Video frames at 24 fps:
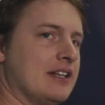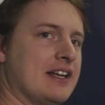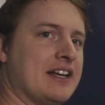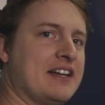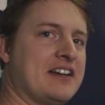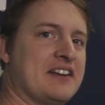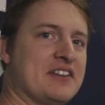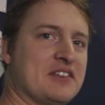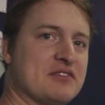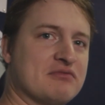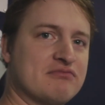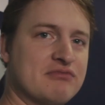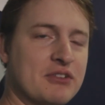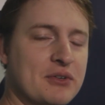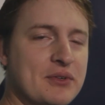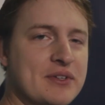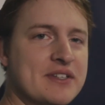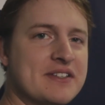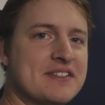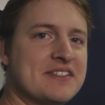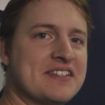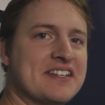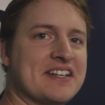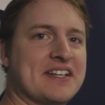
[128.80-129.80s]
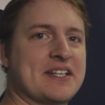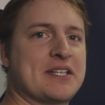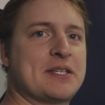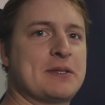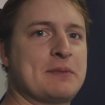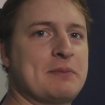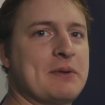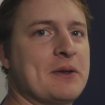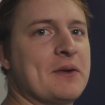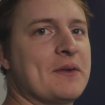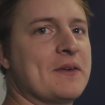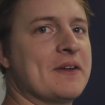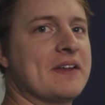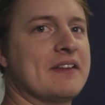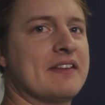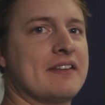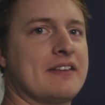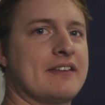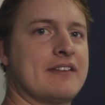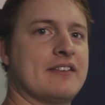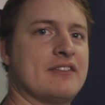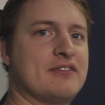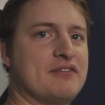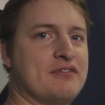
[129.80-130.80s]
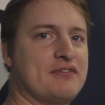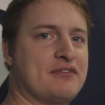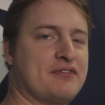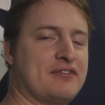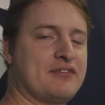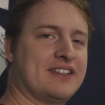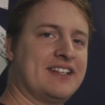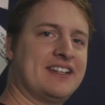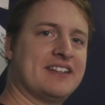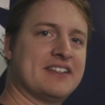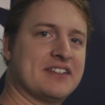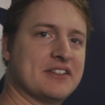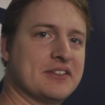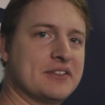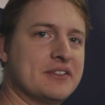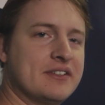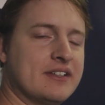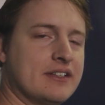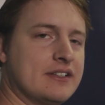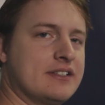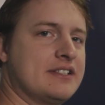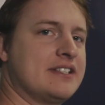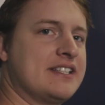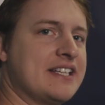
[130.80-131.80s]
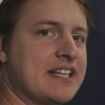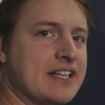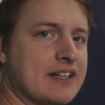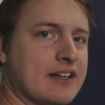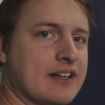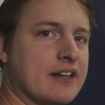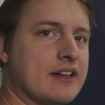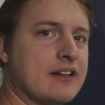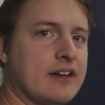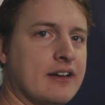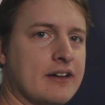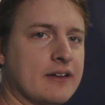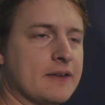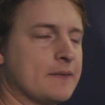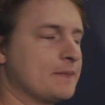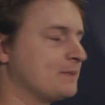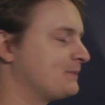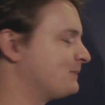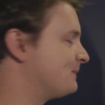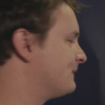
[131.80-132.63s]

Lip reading: kind of ruins the experience of, seeing a cut.